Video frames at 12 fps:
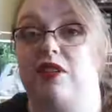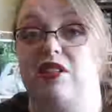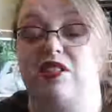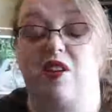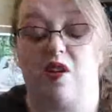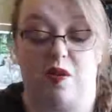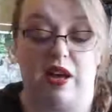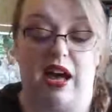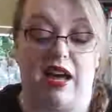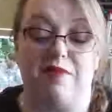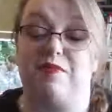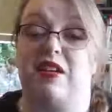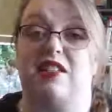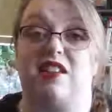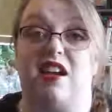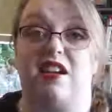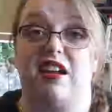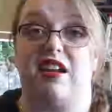So I'm
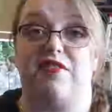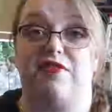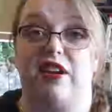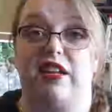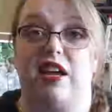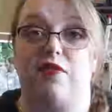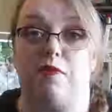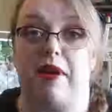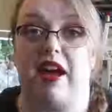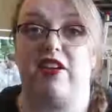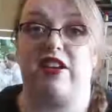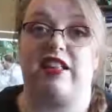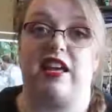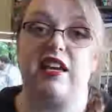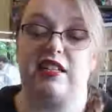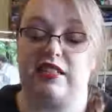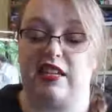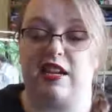excited. I finally have a pattern he
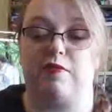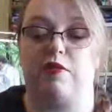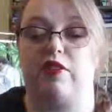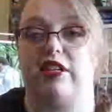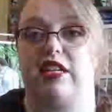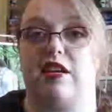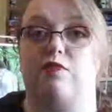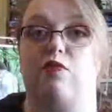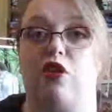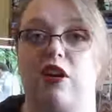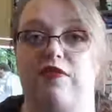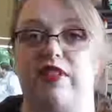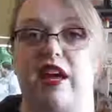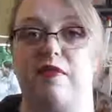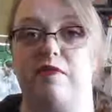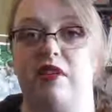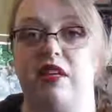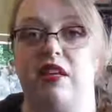likes, and I'm going to knit more of them.